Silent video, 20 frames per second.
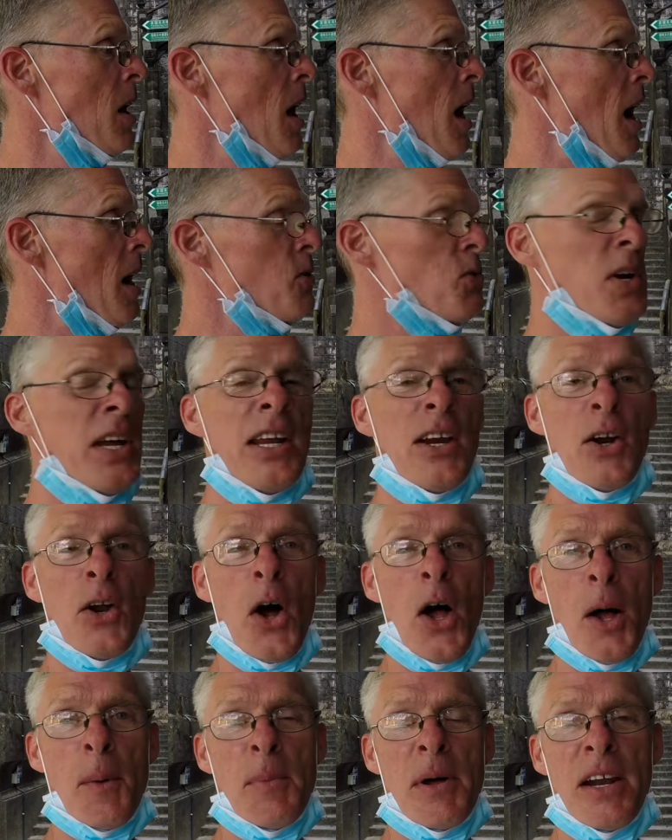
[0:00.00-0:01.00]
I'd read it
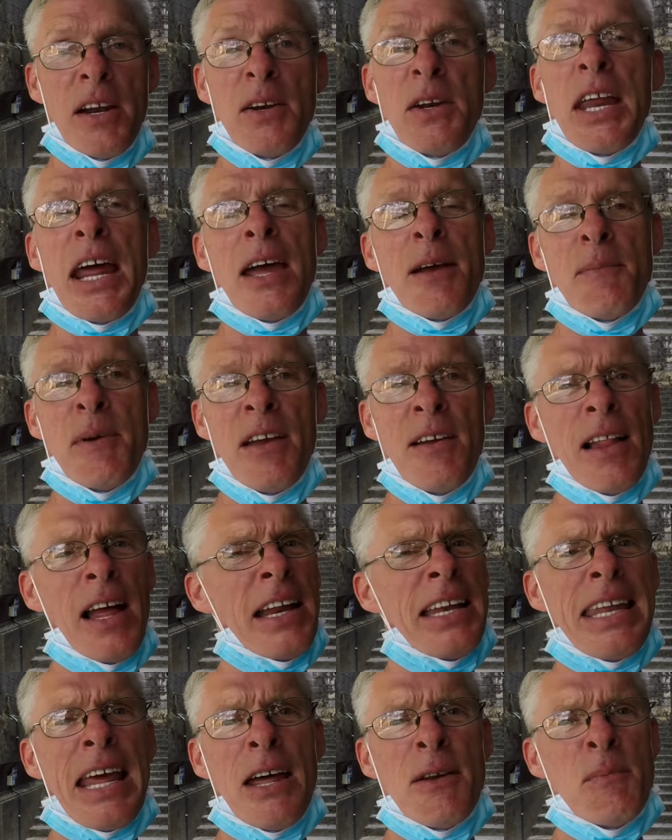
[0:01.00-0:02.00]
all, but it'd take me
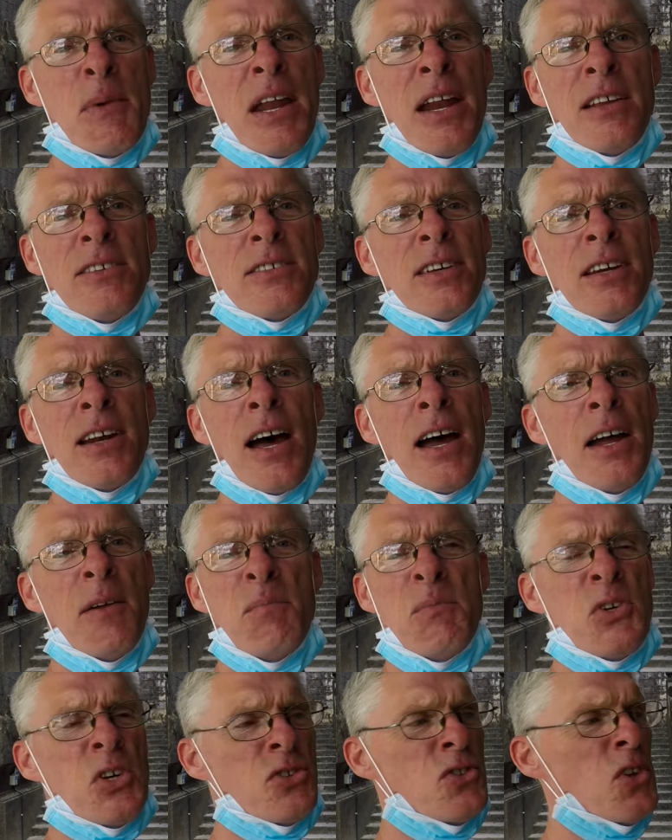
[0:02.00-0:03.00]
like 10 minutes, and I'm
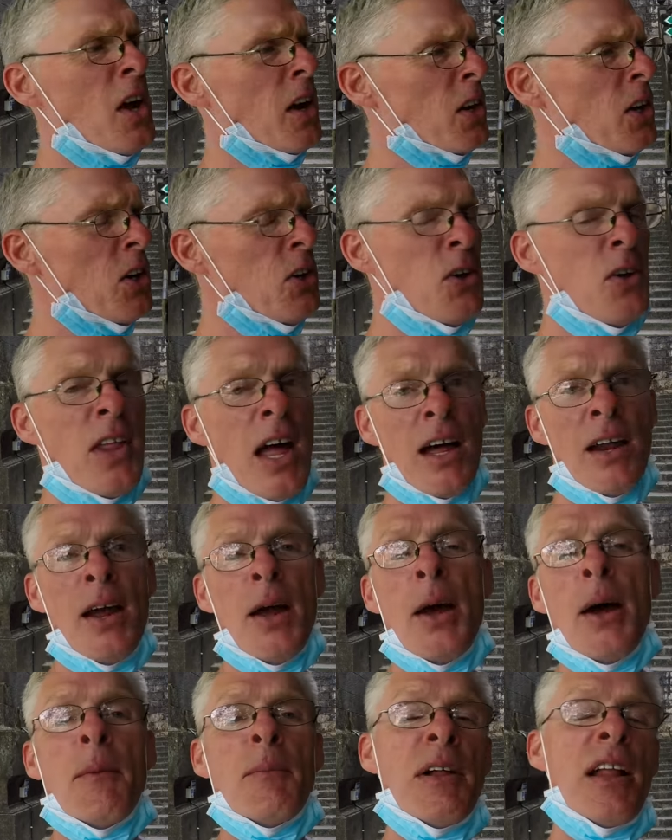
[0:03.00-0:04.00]
just not going to do that.
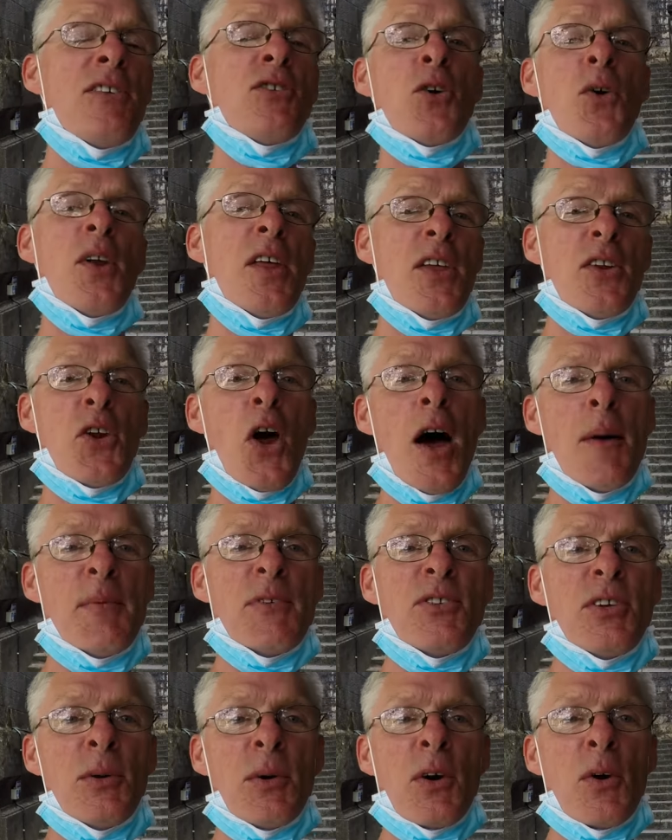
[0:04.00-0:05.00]
But let's go to the top
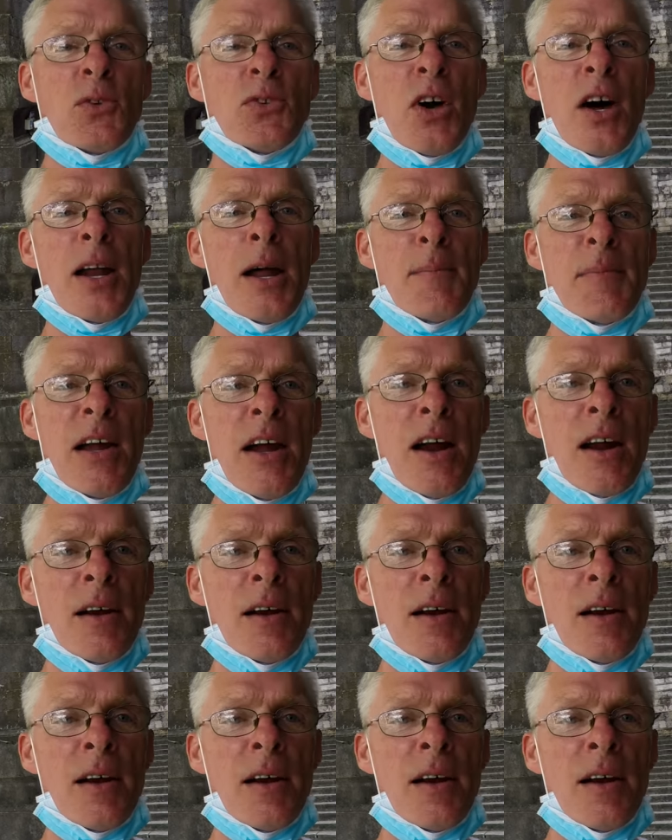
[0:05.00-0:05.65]
and see what goes on up there.